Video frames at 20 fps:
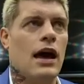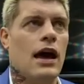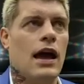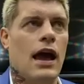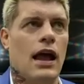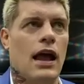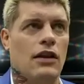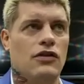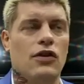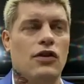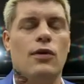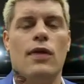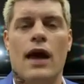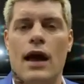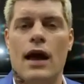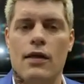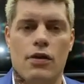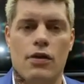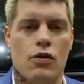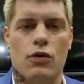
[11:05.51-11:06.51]
and do
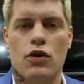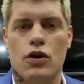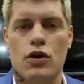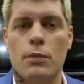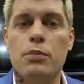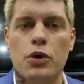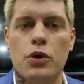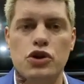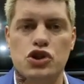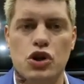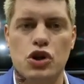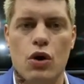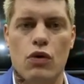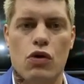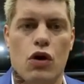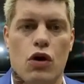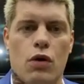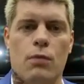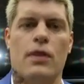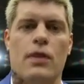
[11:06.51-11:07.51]
that so you can put
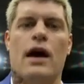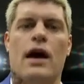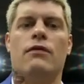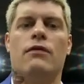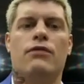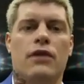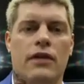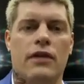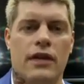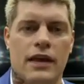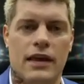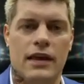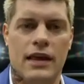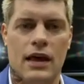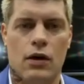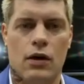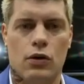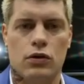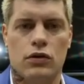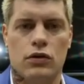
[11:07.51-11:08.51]
shows on without feeling
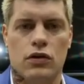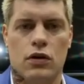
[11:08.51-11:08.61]
guilt